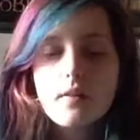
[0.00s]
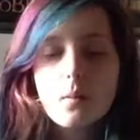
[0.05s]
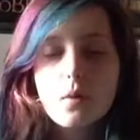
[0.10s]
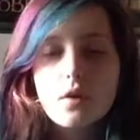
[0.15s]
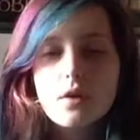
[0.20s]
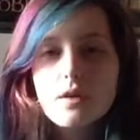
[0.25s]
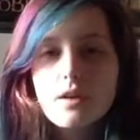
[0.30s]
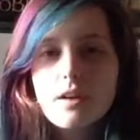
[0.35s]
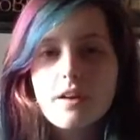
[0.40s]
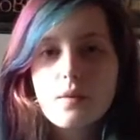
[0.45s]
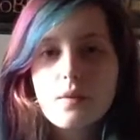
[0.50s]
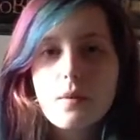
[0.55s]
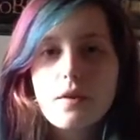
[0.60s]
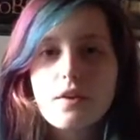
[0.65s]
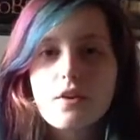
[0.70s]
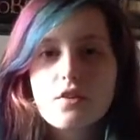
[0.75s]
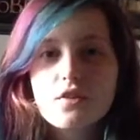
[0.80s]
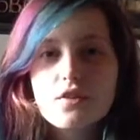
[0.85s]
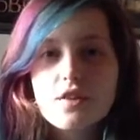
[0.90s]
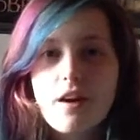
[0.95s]
the more you learn about
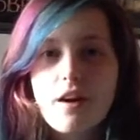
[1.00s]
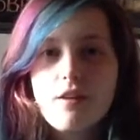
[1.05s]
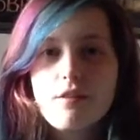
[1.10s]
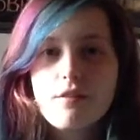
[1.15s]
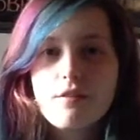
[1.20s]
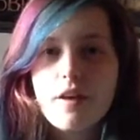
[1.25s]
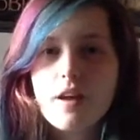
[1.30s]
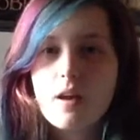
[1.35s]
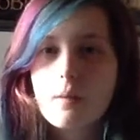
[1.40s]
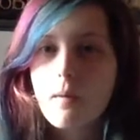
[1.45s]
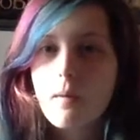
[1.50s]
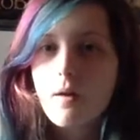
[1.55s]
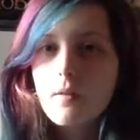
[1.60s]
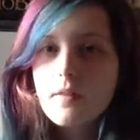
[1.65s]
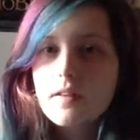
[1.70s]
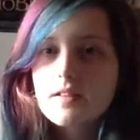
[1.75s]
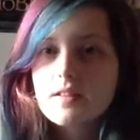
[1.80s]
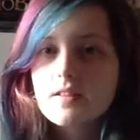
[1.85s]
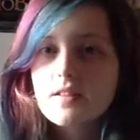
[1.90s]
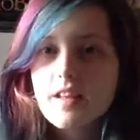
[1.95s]
yourself and about
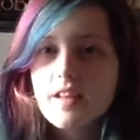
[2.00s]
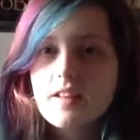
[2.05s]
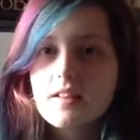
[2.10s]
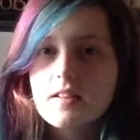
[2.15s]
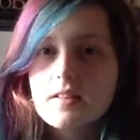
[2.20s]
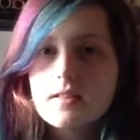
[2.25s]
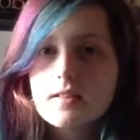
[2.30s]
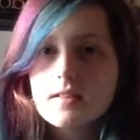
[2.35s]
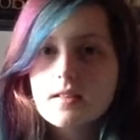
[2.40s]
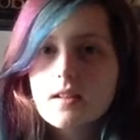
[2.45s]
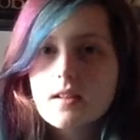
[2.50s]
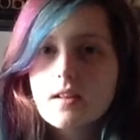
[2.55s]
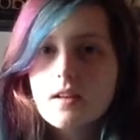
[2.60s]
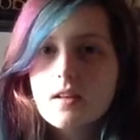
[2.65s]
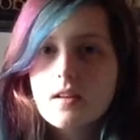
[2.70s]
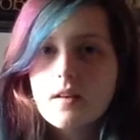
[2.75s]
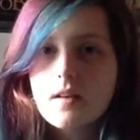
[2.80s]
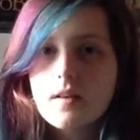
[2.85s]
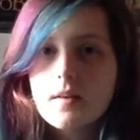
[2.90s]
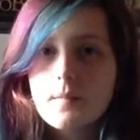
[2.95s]
these things,
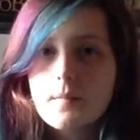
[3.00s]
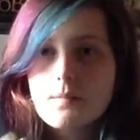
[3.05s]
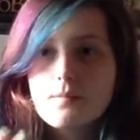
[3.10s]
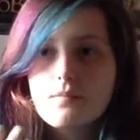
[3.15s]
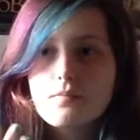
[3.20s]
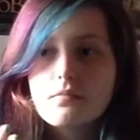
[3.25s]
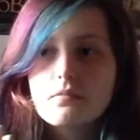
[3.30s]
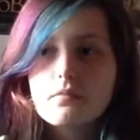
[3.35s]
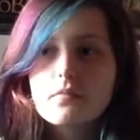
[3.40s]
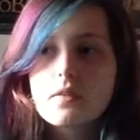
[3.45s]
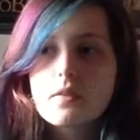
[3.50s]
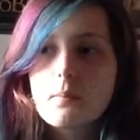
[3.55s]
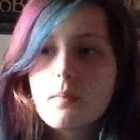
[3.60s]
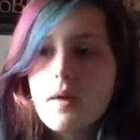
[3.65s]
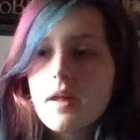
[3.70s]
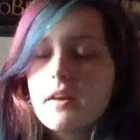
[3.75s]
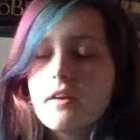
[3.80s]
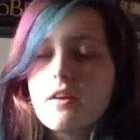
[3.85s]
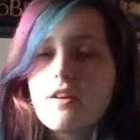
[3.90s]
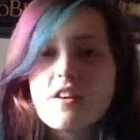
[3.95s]
the
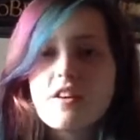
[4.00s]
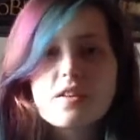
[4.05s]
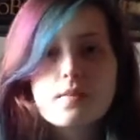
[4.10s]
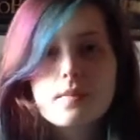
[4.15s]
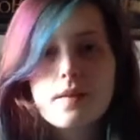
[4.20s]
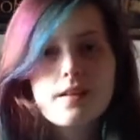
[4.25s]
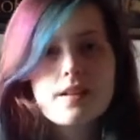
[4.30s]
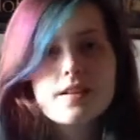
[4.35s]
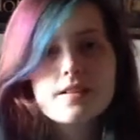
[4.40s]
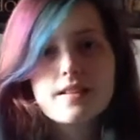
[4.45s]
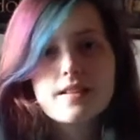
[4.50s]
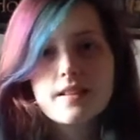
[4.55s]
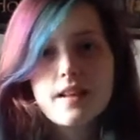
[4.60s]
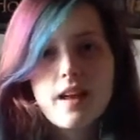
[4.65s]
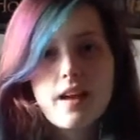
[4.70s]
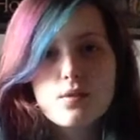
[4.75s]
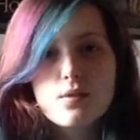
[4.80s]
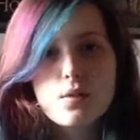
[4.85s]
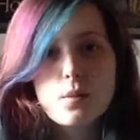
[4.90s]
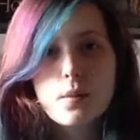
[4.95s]
better your experience in
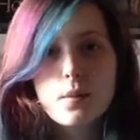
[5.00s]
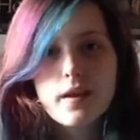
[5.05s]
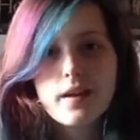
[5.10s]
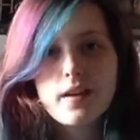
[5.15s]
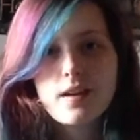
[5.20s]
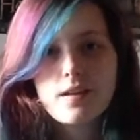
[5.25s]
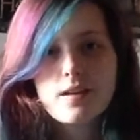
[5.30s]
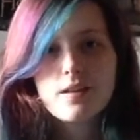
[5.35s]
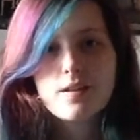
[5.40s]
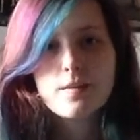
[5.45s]
will be.